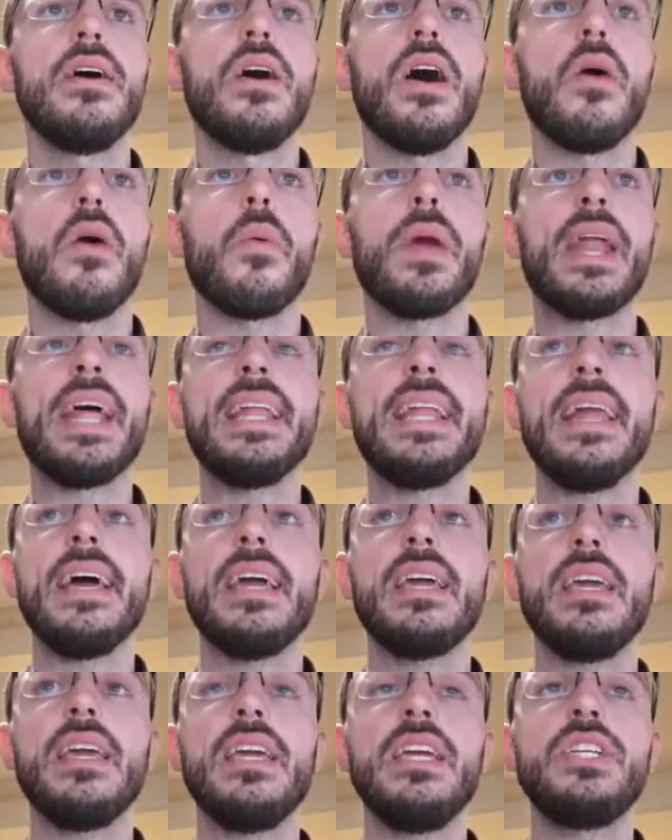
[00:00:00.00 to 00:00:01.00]
What I'd
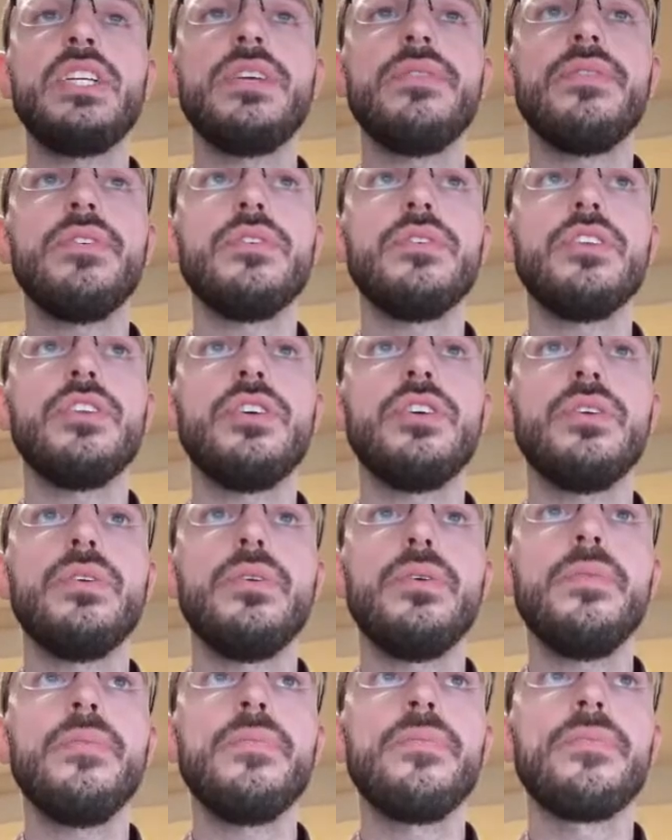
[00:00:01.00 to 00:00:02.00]
like each of you to
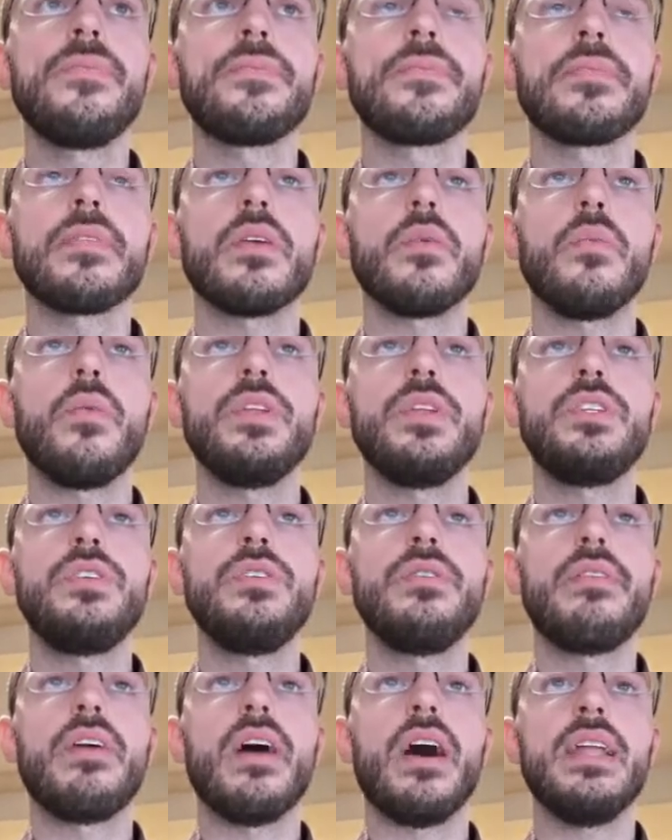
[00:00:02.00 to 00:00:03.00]
do once
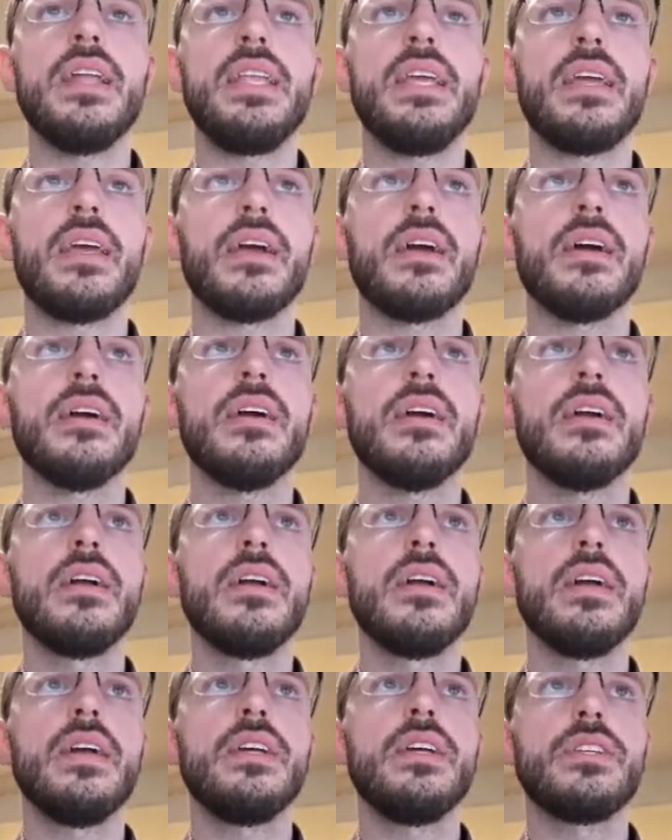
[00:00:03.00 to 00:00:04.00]
you've gotten here
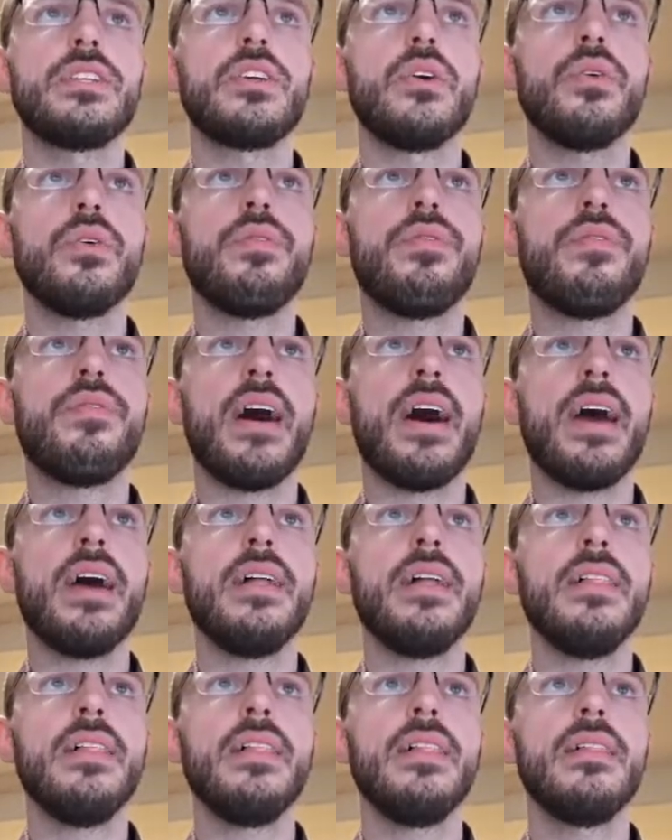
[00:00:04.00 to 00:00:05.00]
is go to
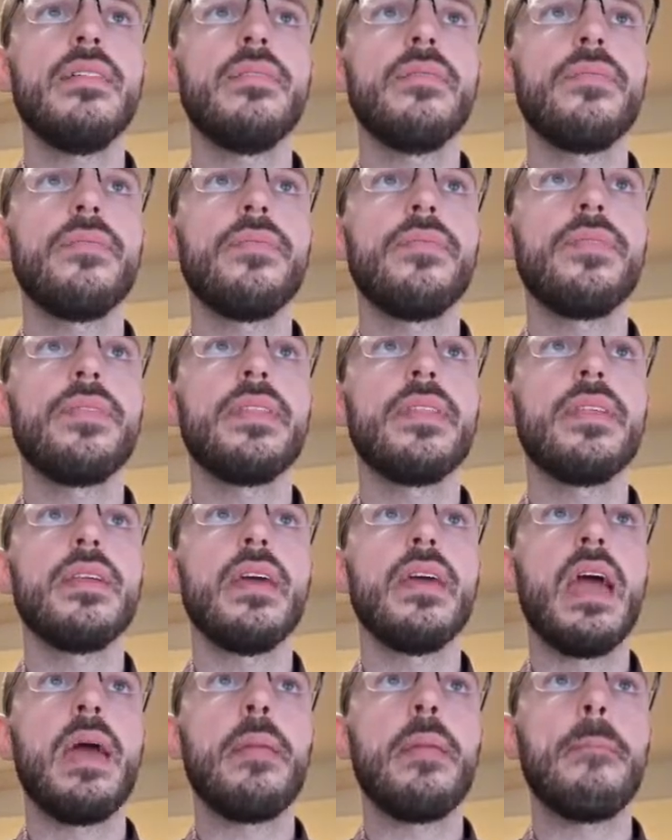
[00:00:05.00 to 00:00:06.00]
File
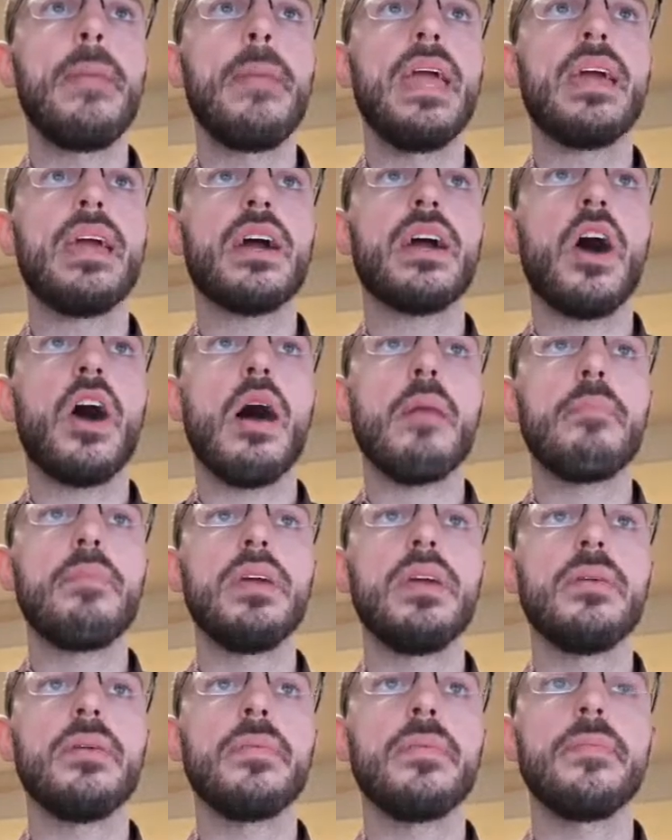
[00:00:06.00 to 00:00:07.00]
and make a
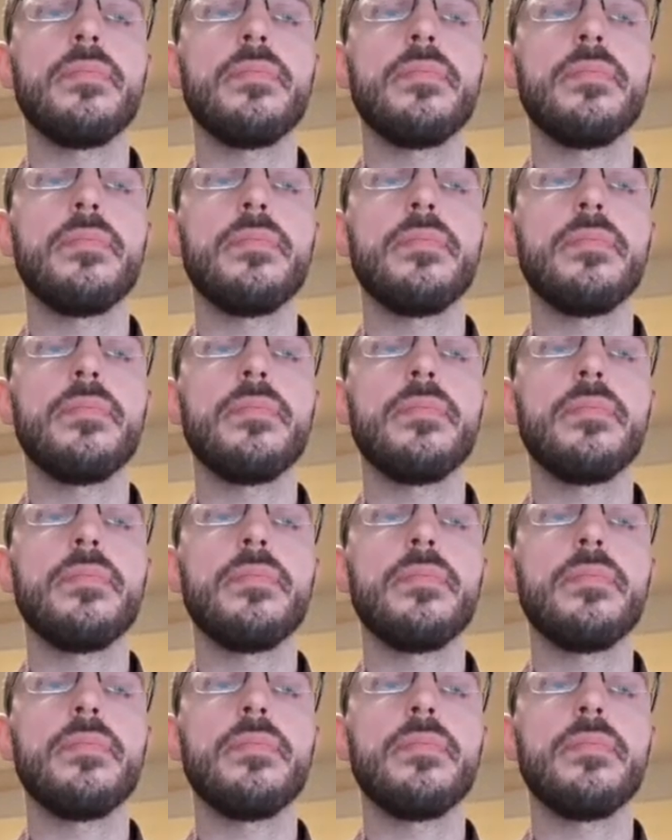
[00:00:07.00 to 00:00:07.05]
copy.